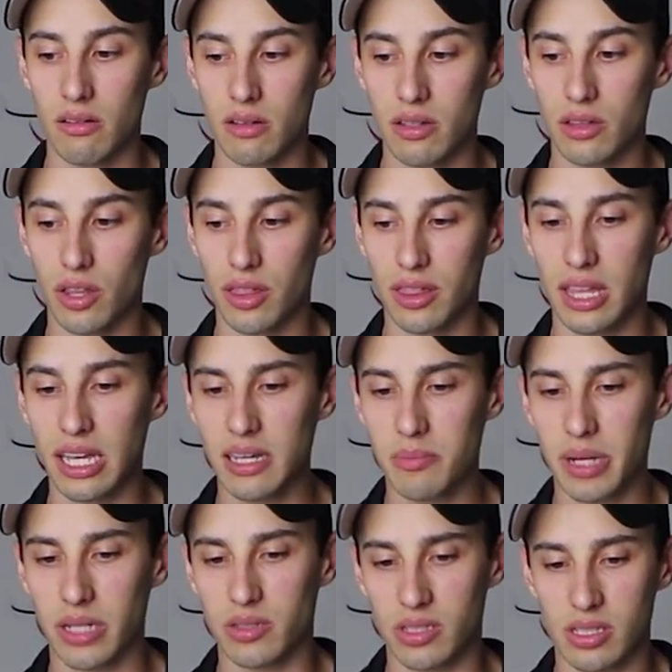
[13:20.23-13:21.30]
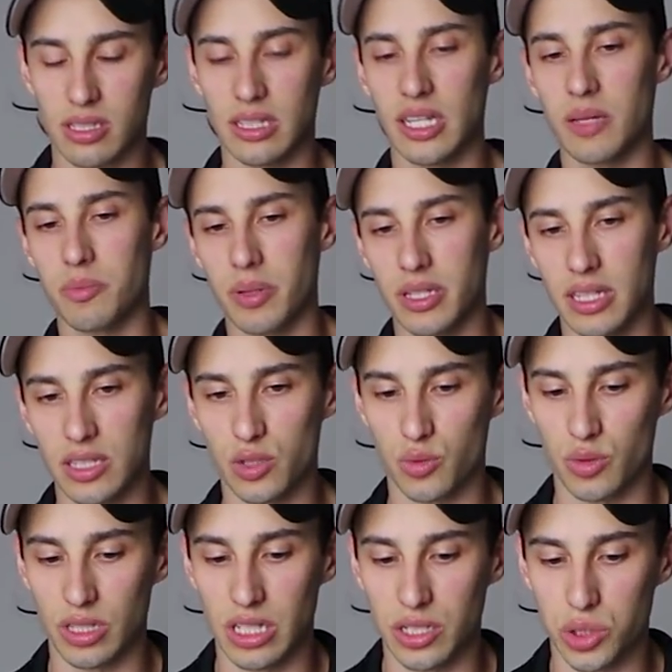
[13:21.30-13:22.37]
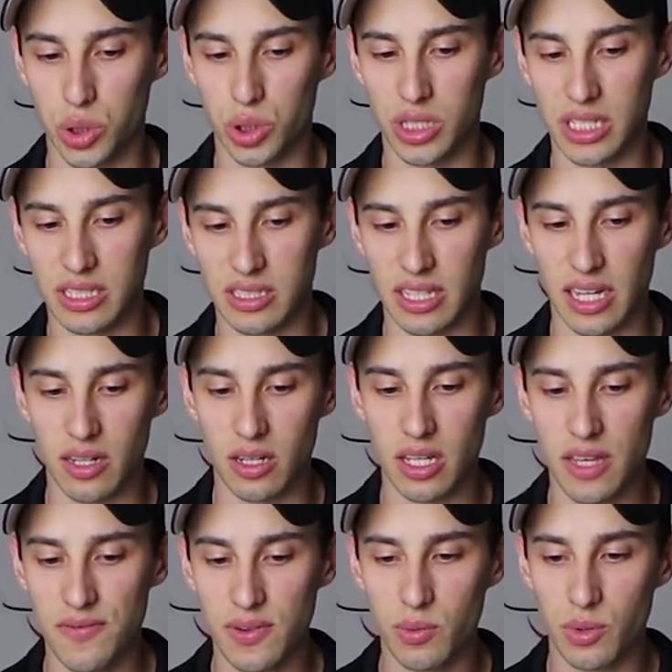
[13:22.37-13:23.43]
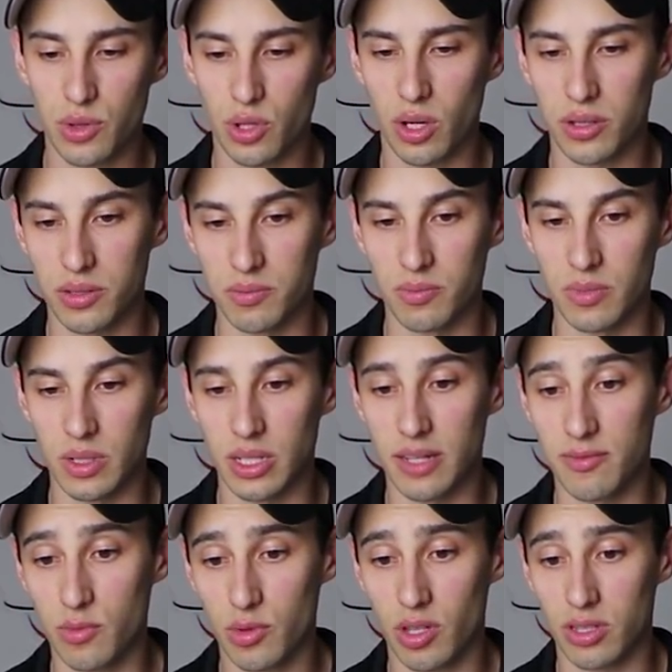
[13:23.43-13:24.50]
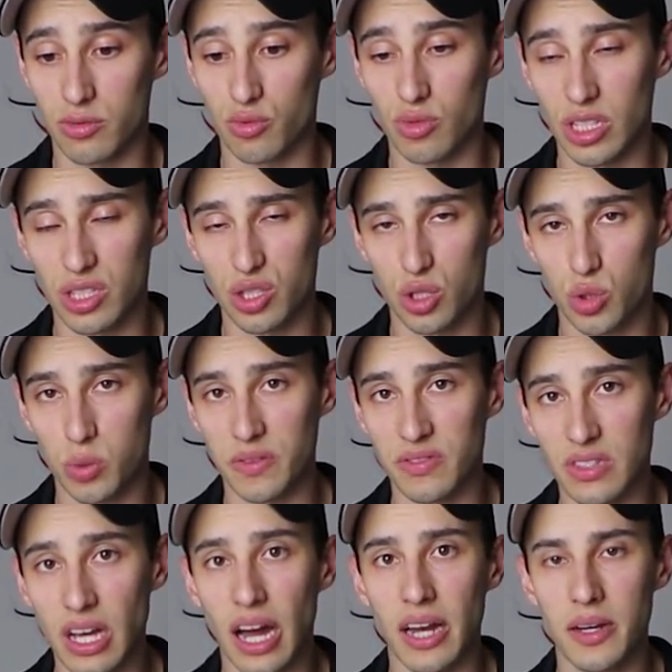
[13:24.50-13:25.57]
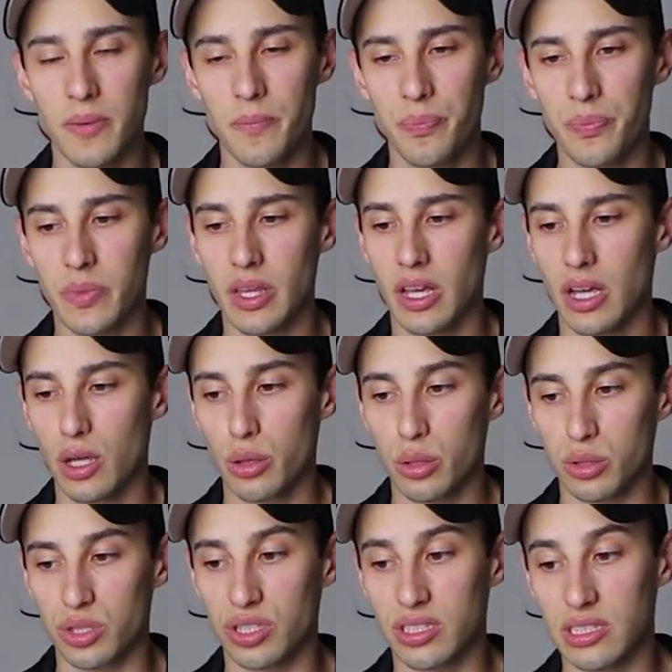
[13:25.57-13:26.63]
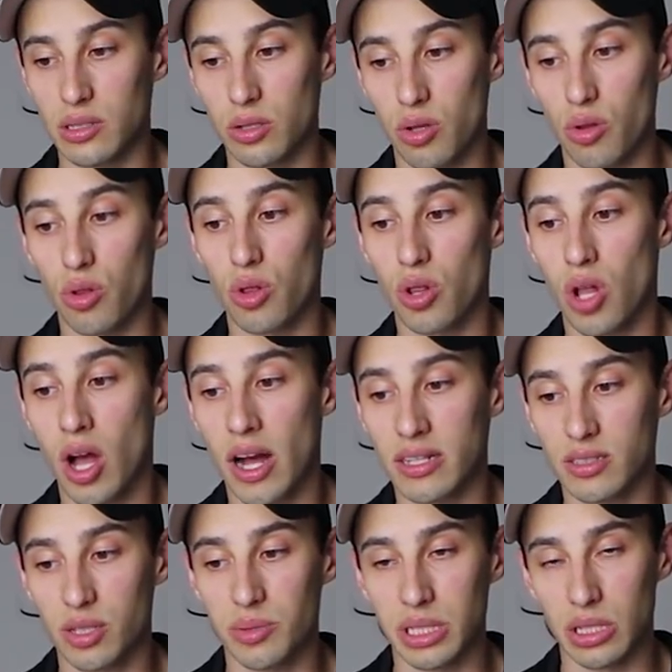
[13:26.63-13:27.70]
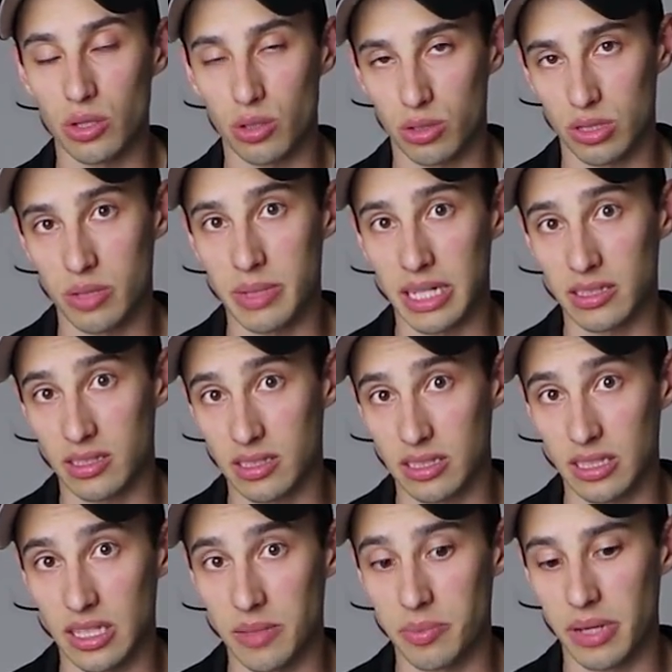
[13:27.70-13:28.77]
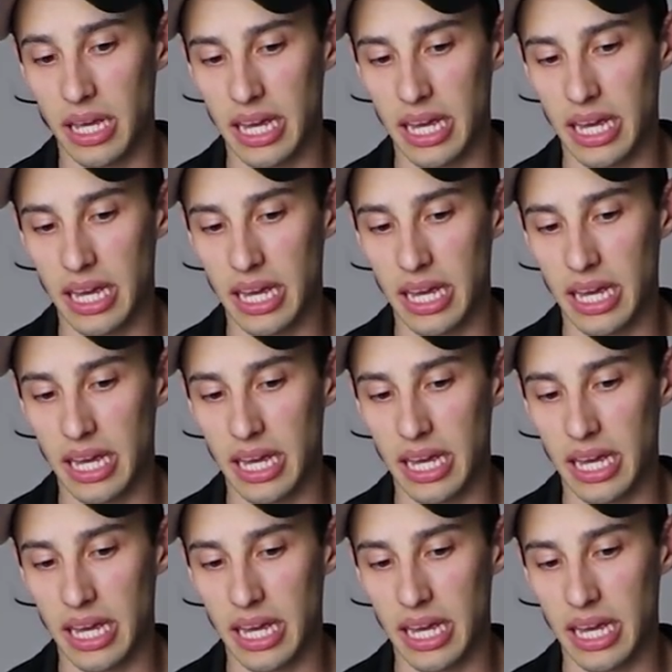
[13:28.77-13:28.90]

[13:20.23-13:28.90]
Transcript: The thing about sleep that's really interesting is that even with all the research we've done, there's still a lot to be learned about sleep.